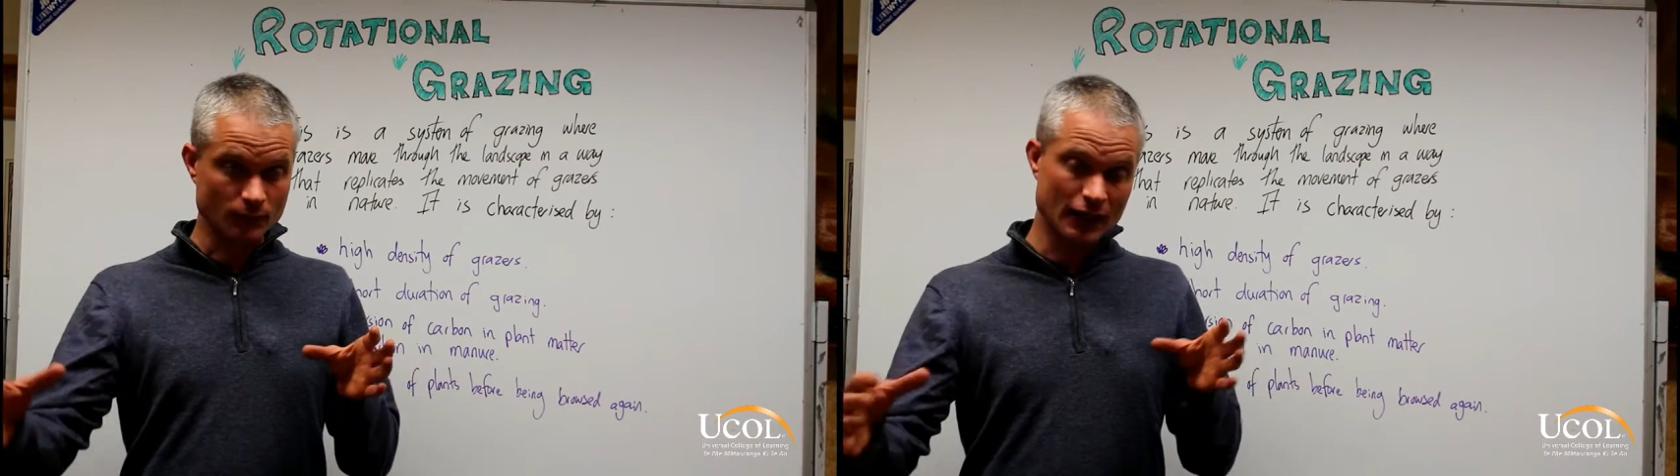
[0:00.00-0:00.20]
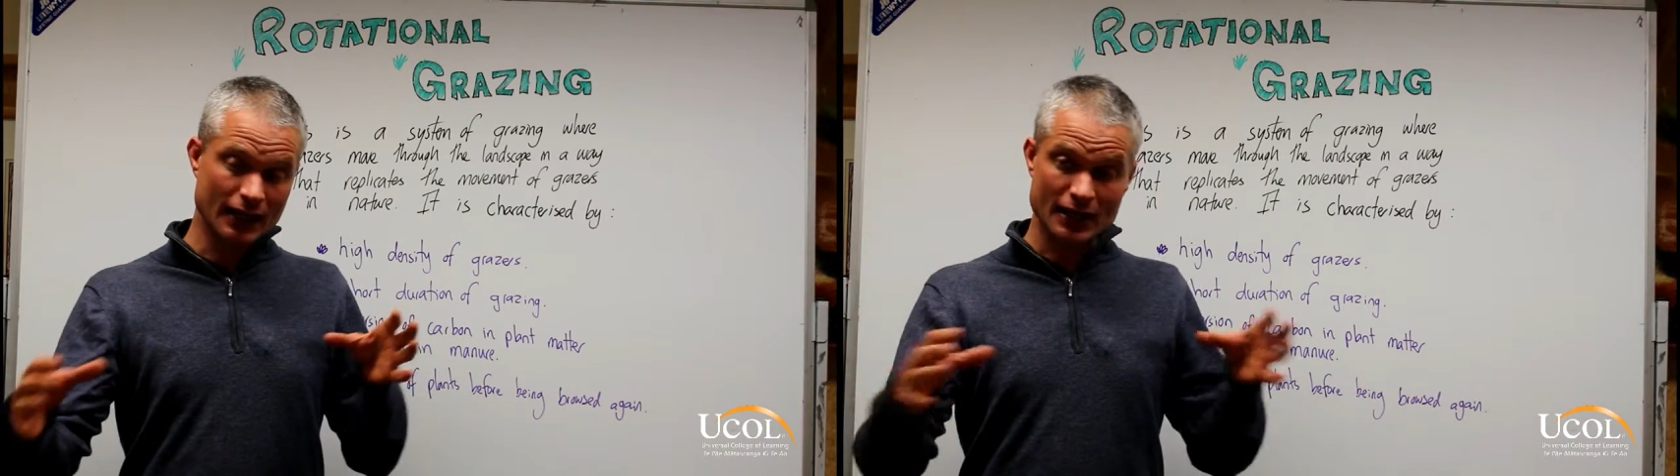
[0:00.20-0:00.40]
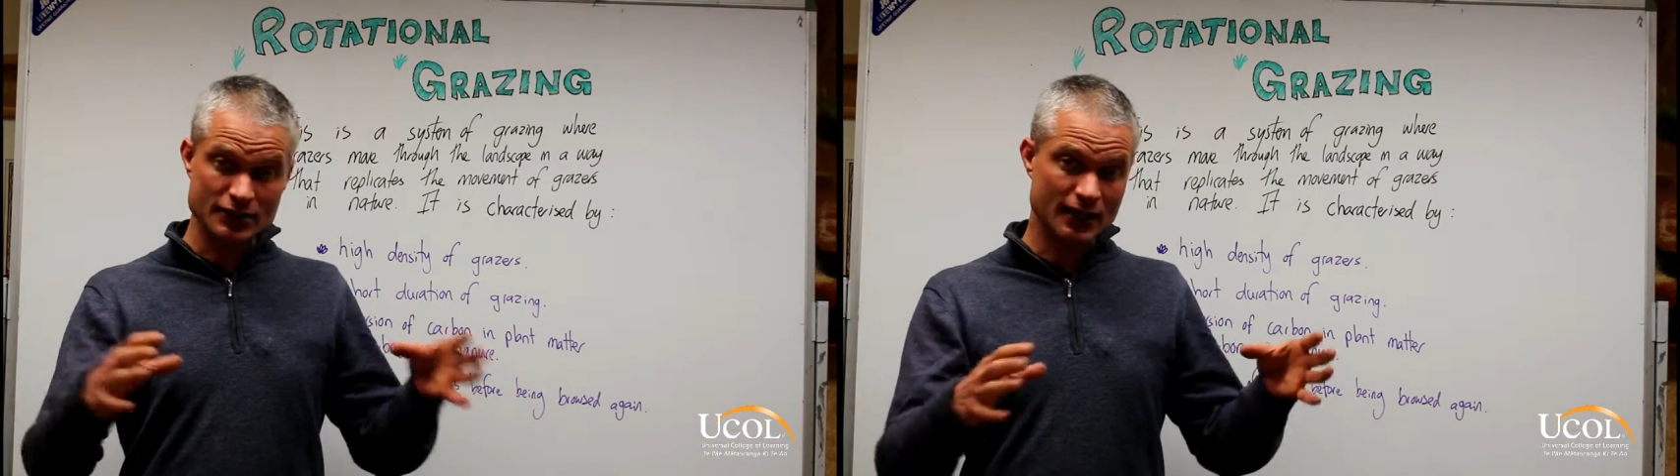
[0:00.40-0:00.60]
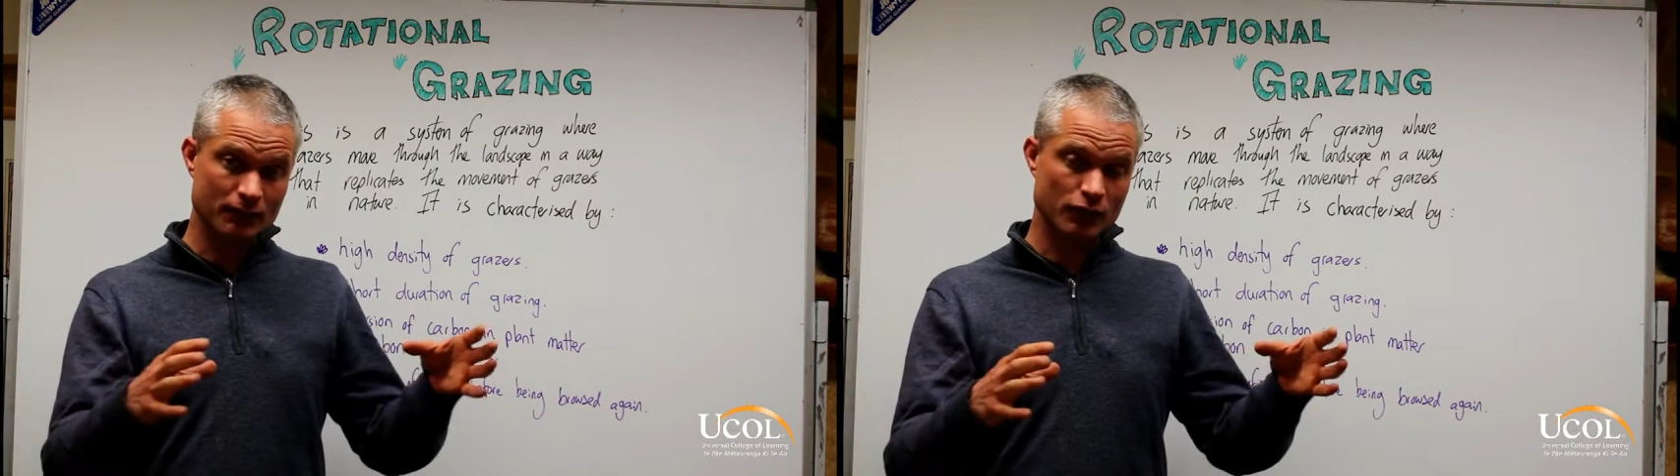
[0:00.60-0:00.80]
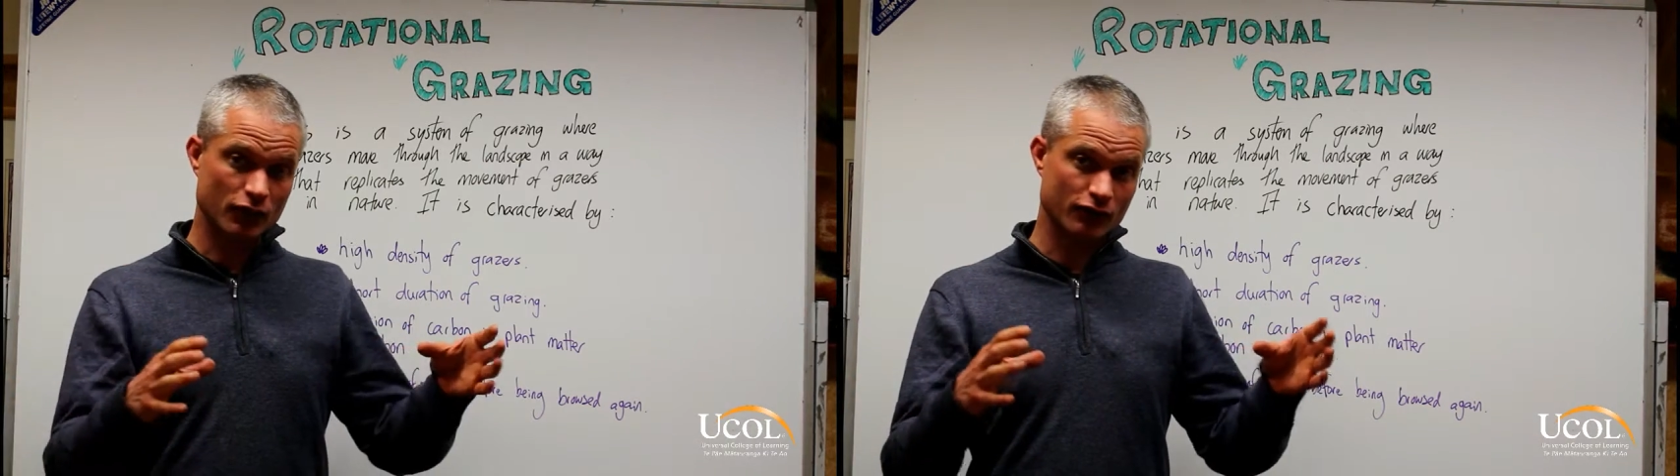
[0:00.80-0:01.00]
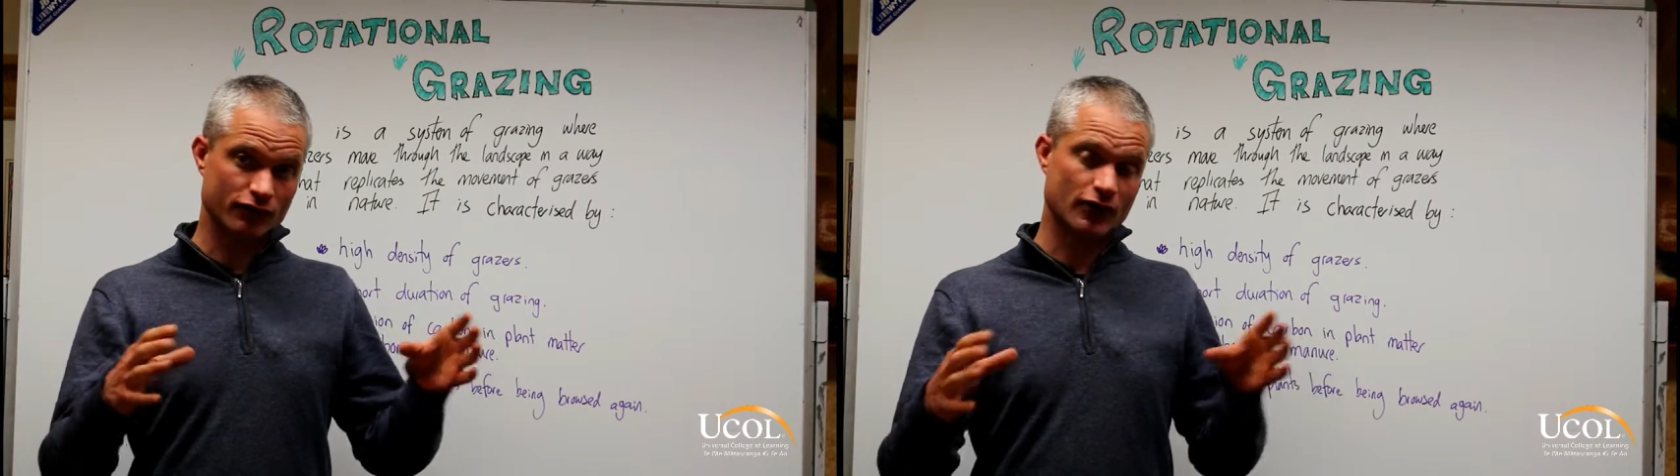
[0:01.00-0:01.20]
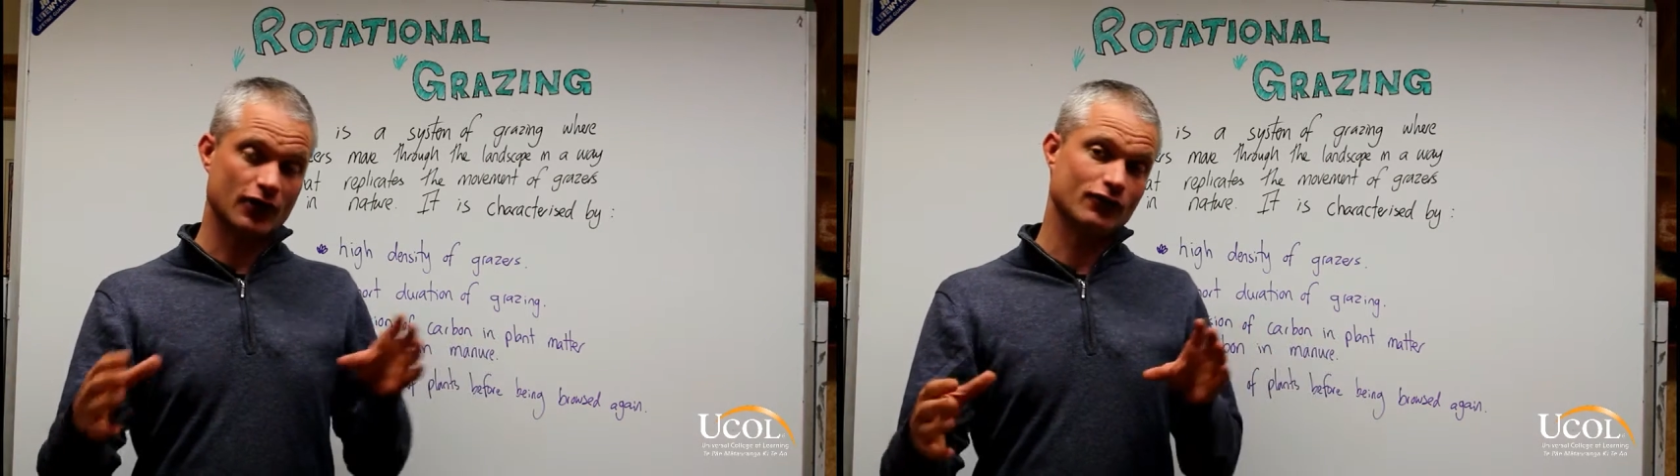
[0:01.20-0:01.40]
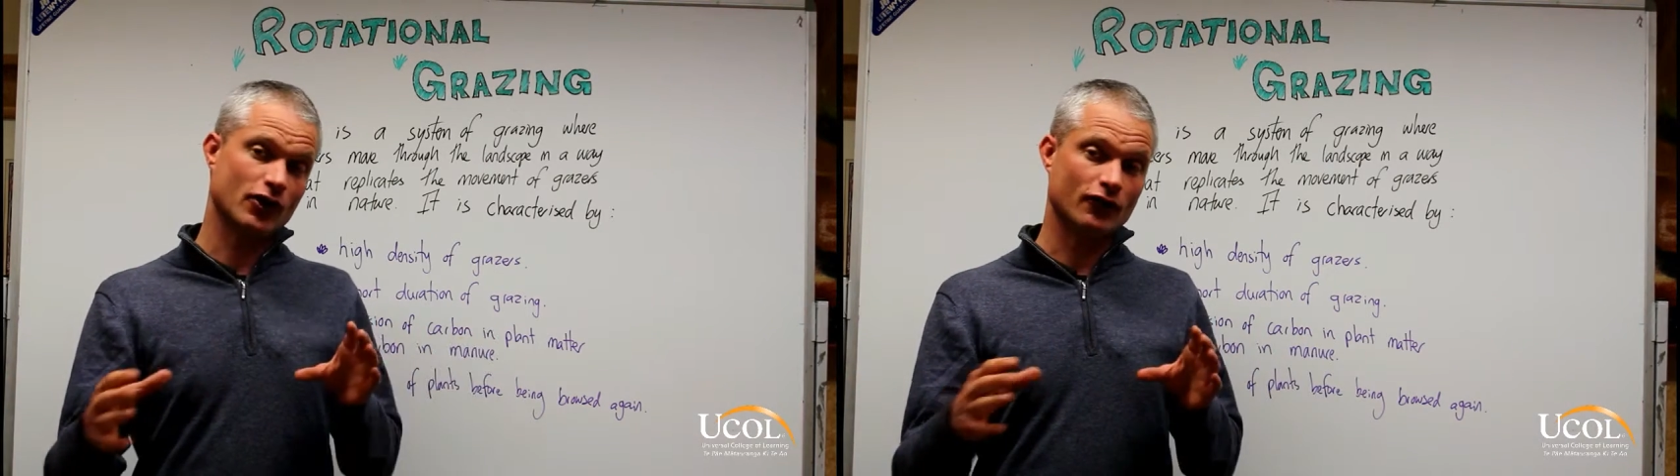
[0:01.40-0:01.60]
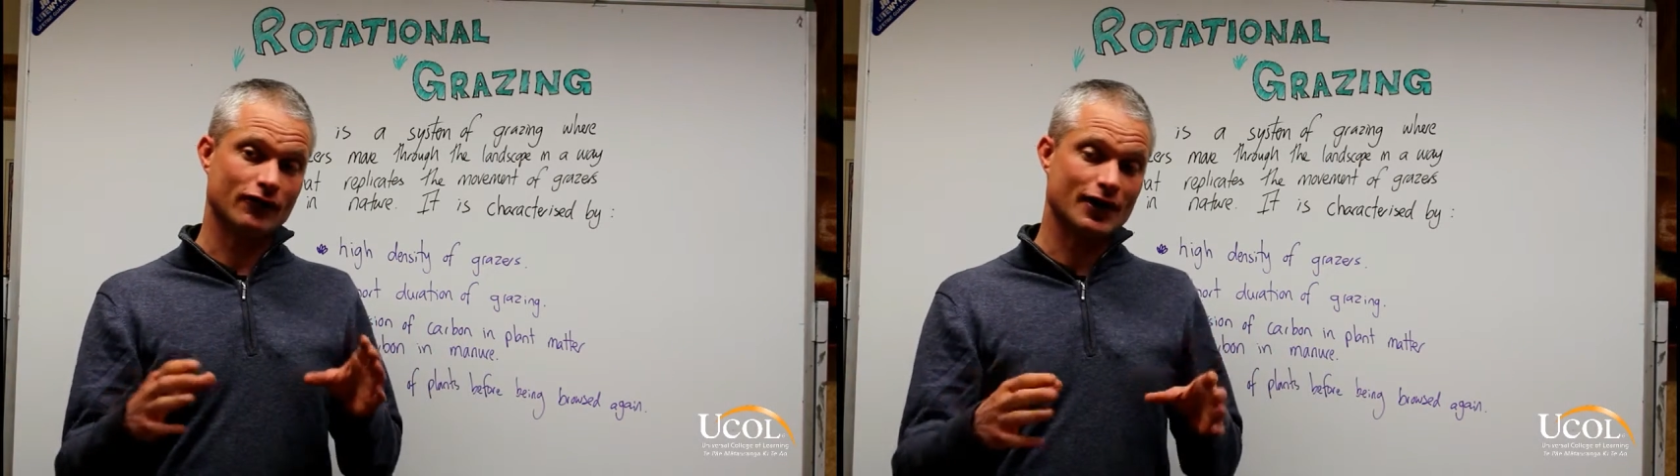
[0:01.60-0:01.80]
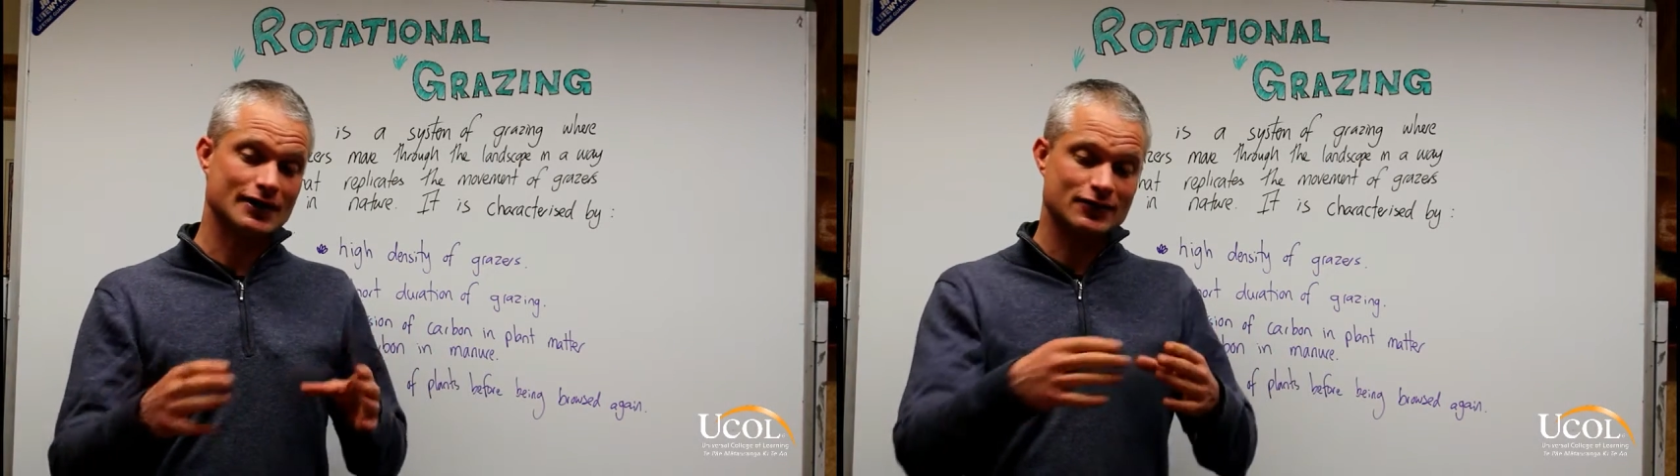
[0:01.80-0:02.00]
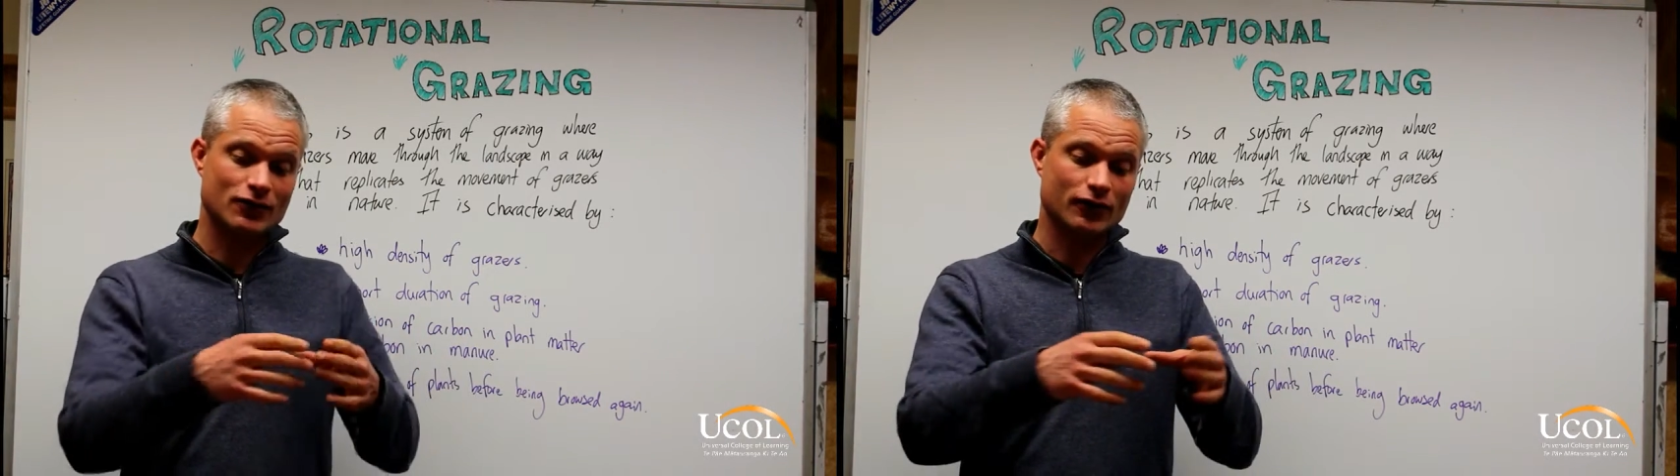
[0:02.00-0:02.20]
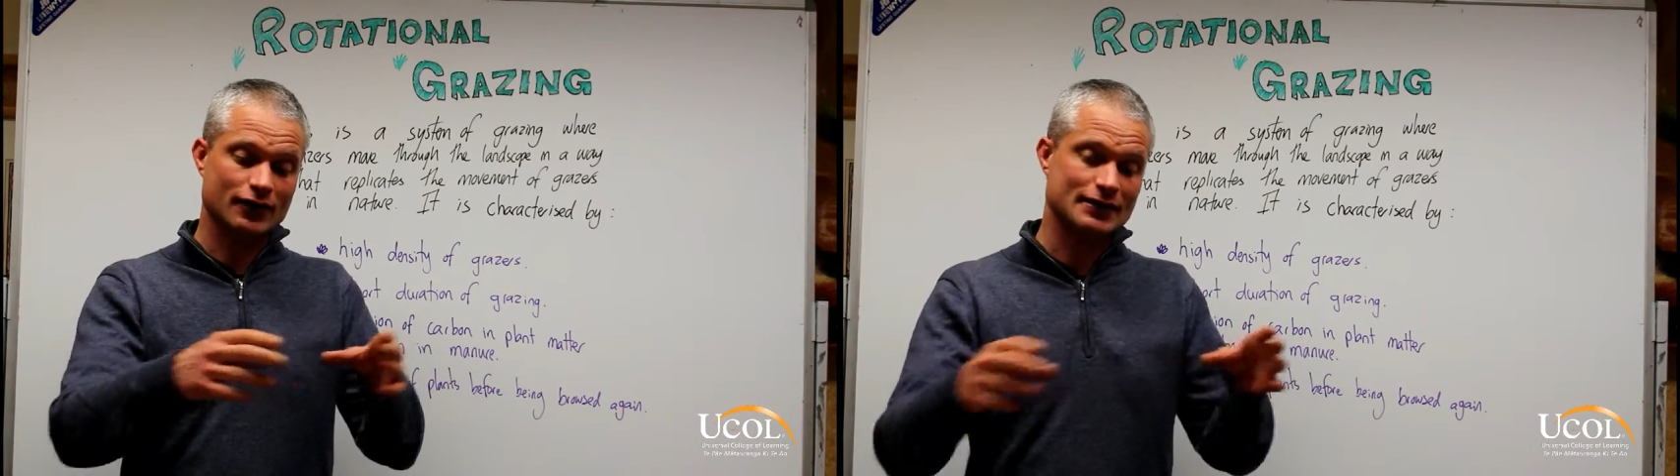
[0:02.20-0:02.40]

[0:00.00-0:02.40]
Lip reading: large number of livestock